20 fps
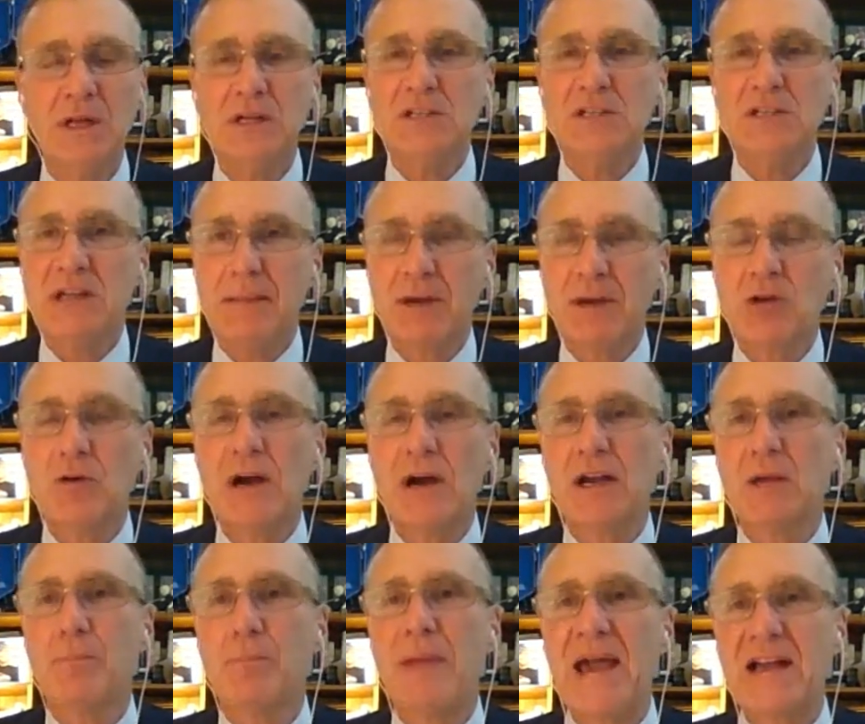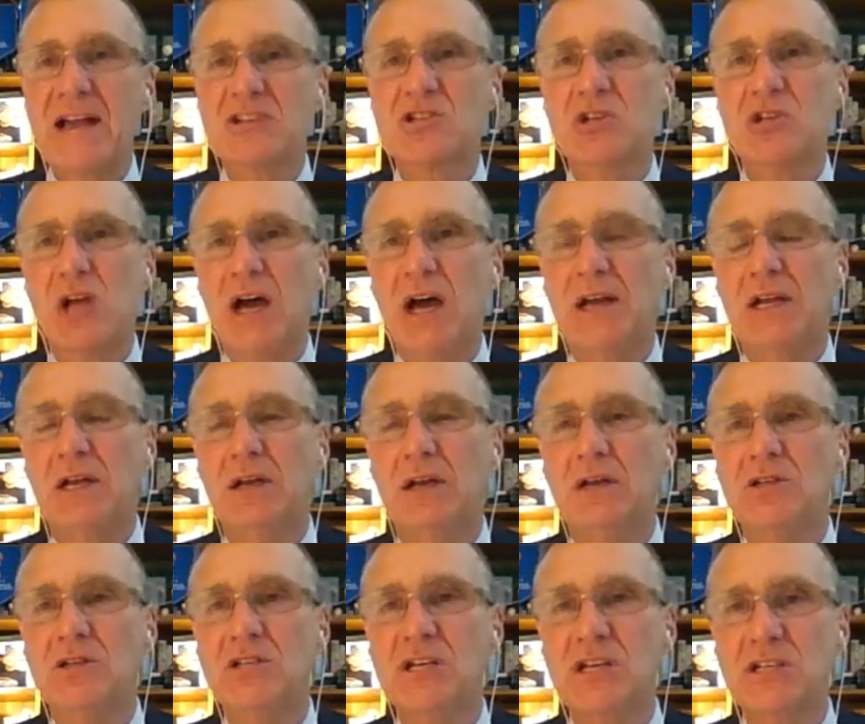democratic backsliding
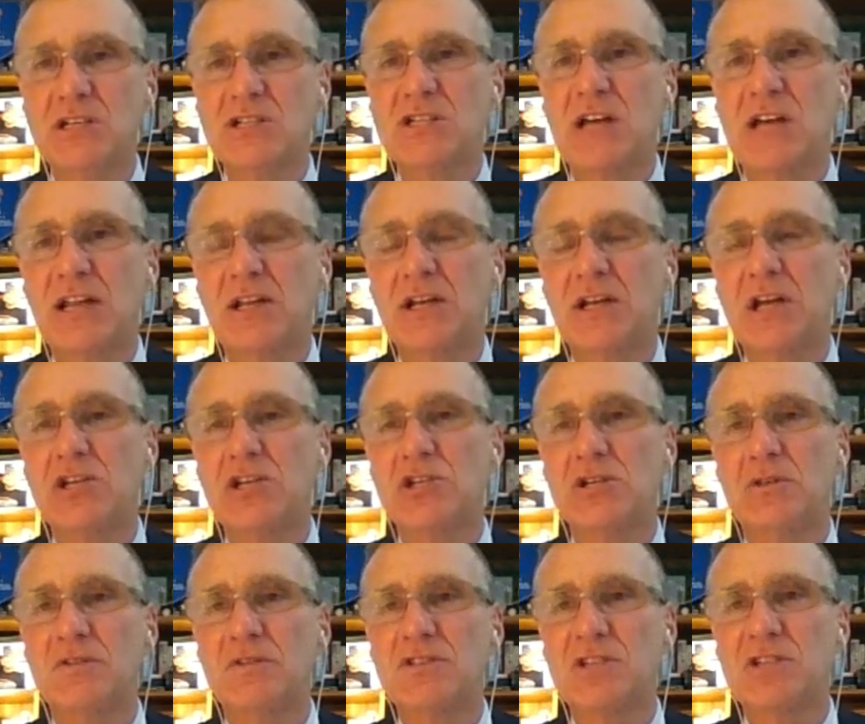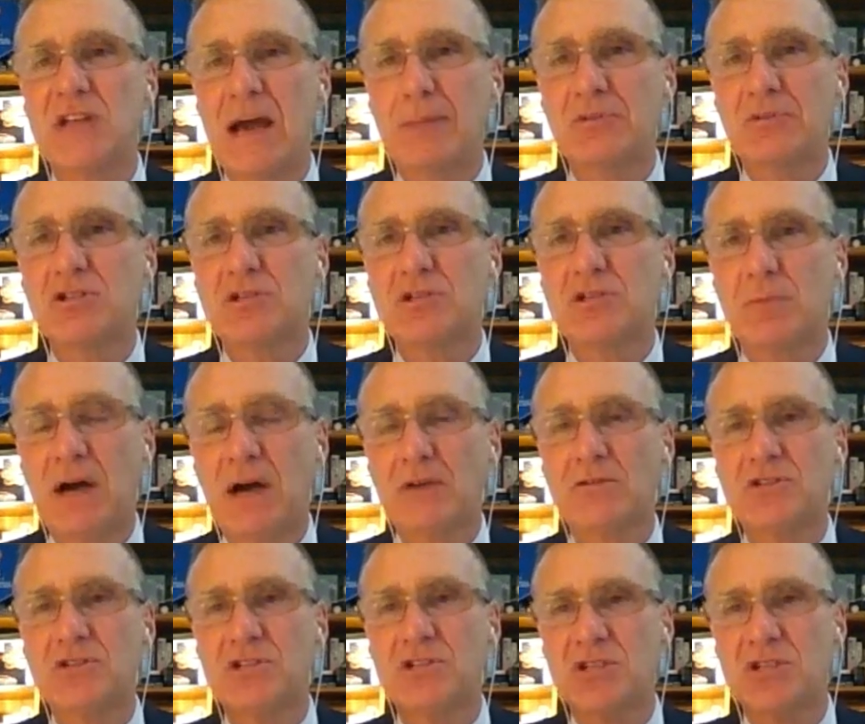and deconsolidation of established
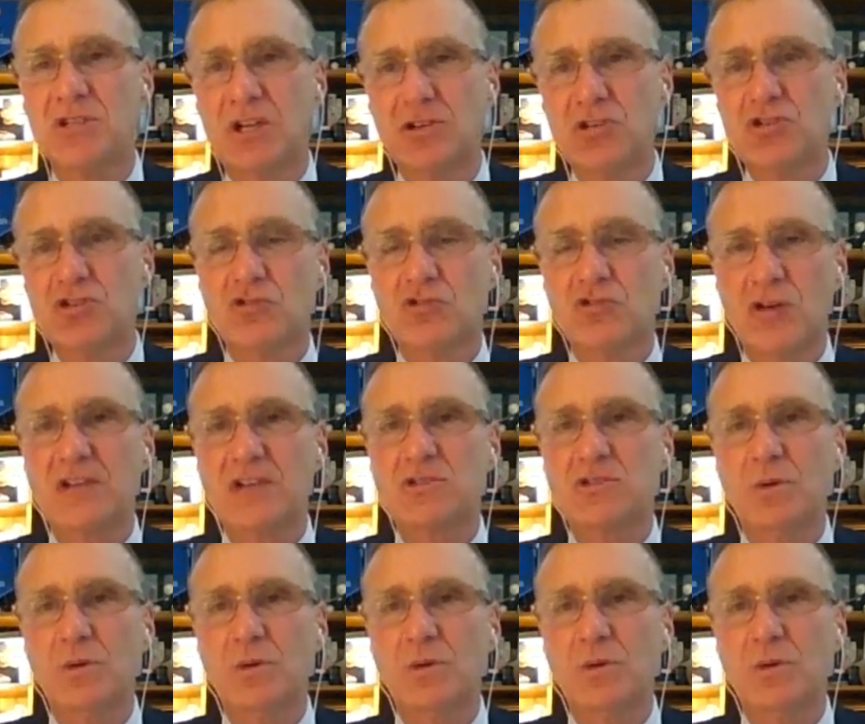democracies under stress.